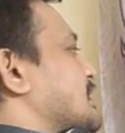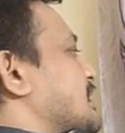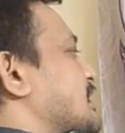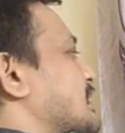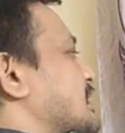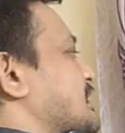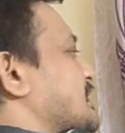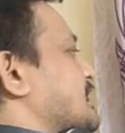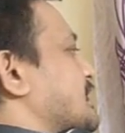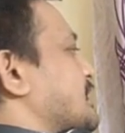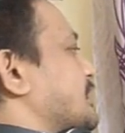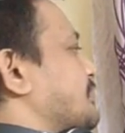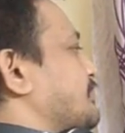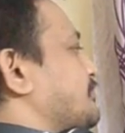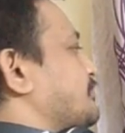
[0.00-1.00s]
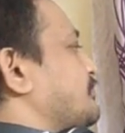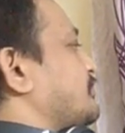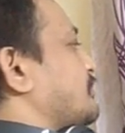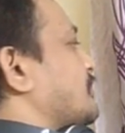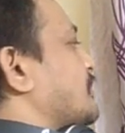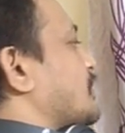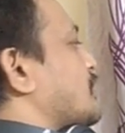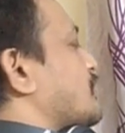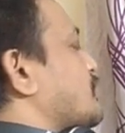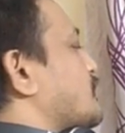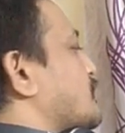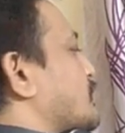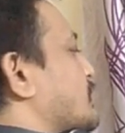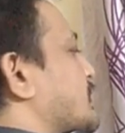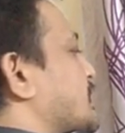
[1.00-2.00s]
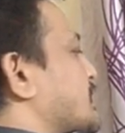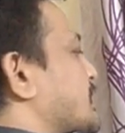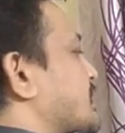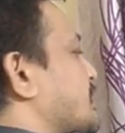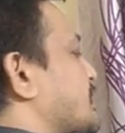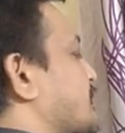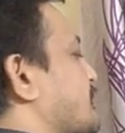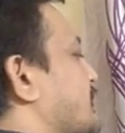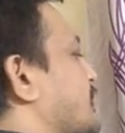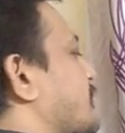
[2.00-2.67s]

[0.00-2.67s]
test. So this is the very